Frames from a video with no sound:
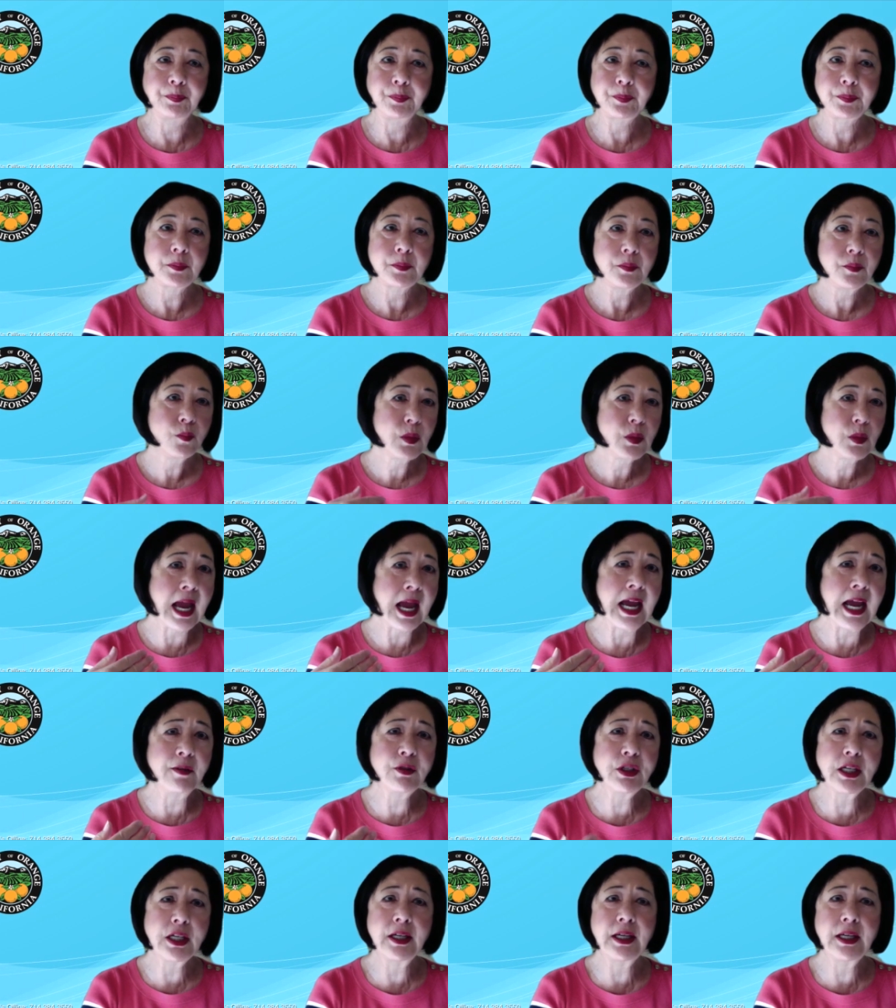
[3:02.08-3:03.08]
have done
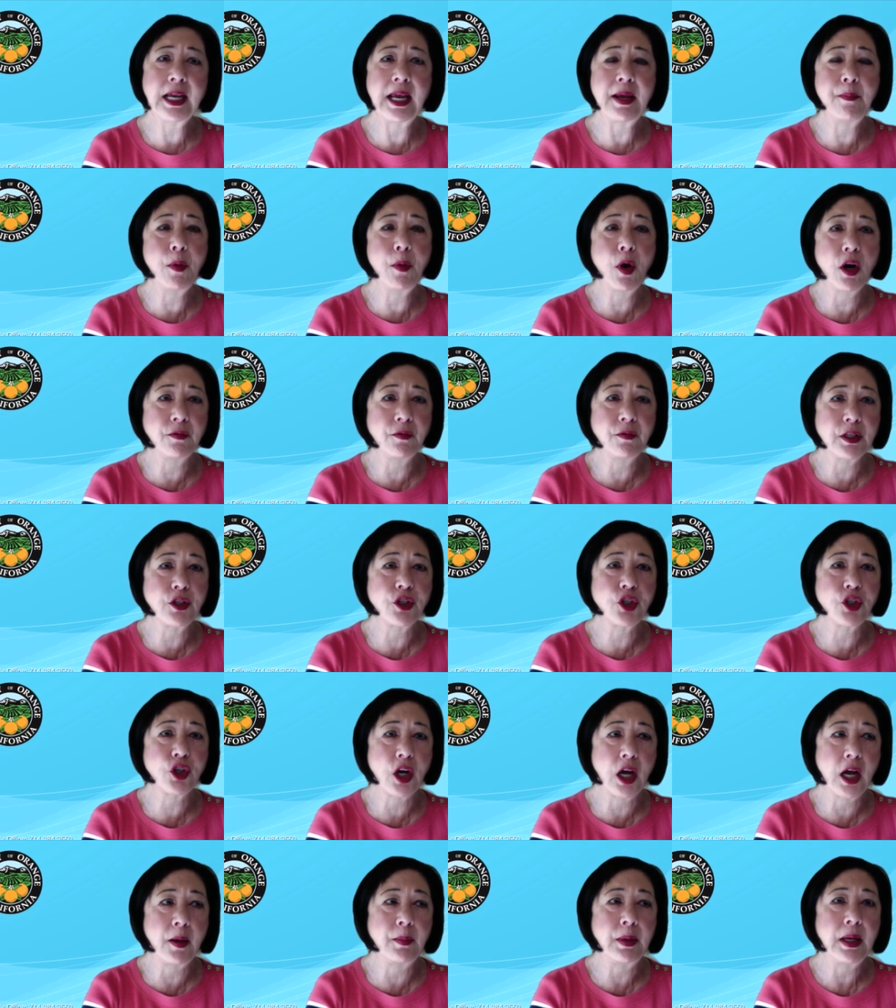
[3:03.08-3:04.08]
a marvelous job
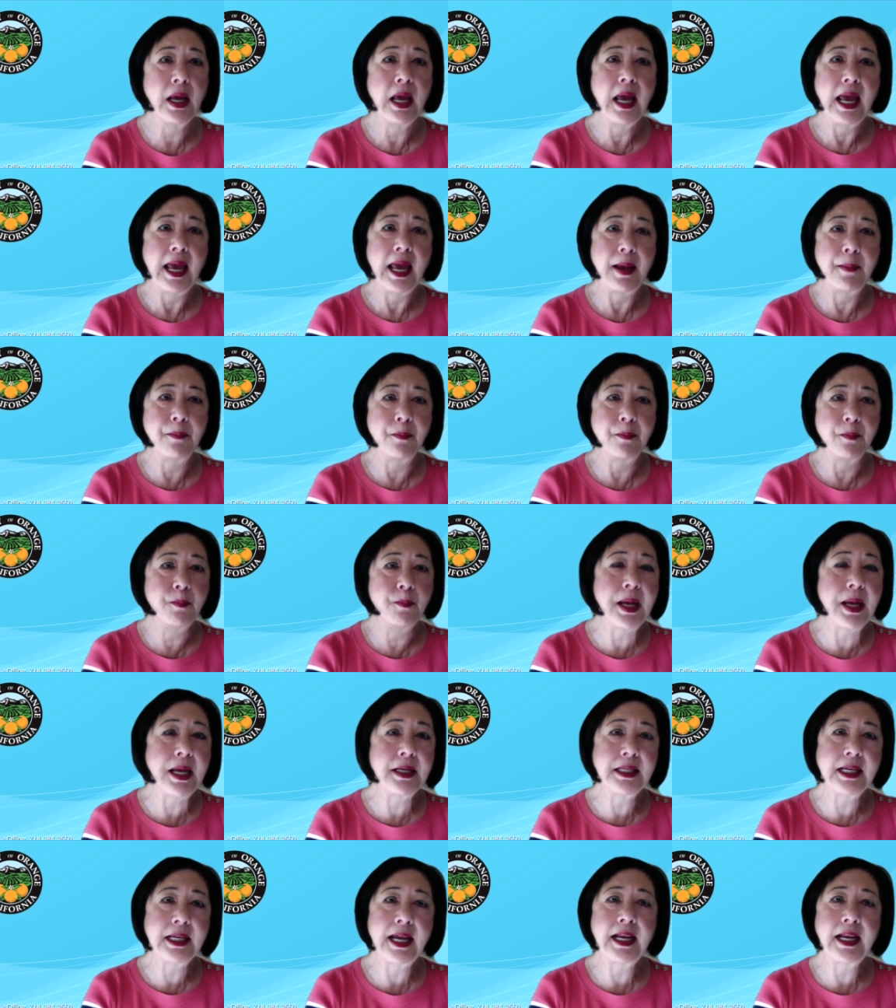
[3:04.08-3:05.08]

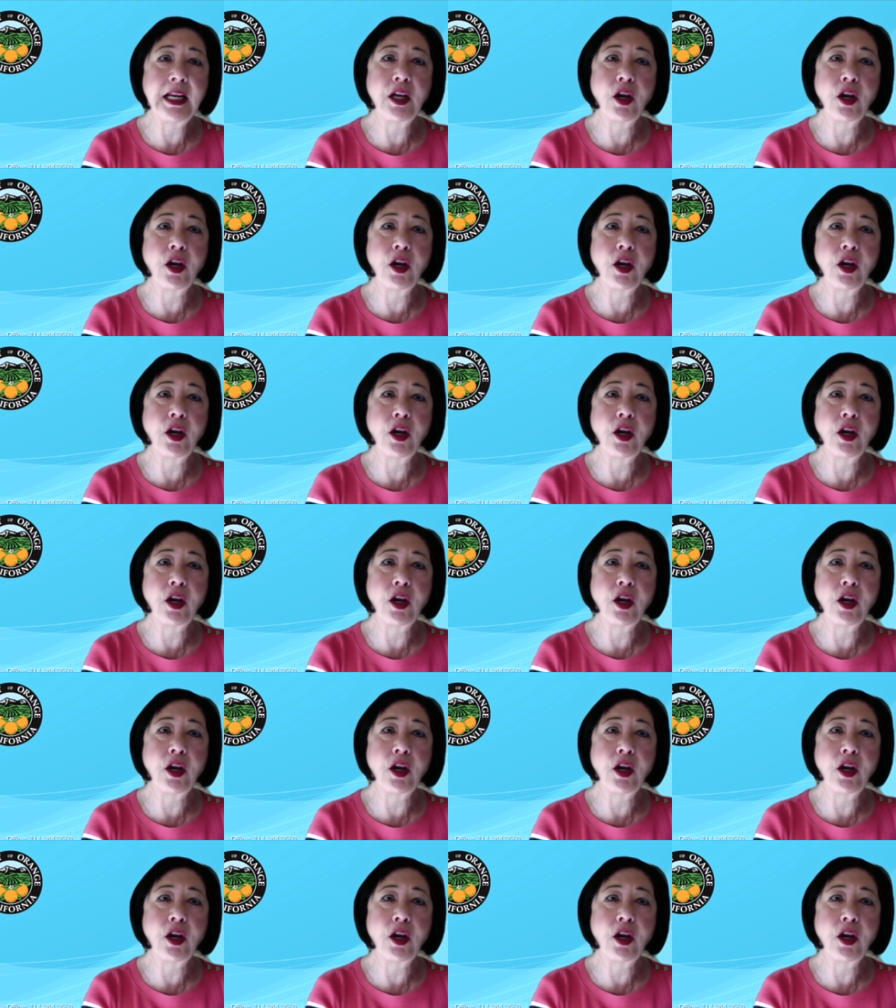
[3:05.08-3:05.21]
maintaining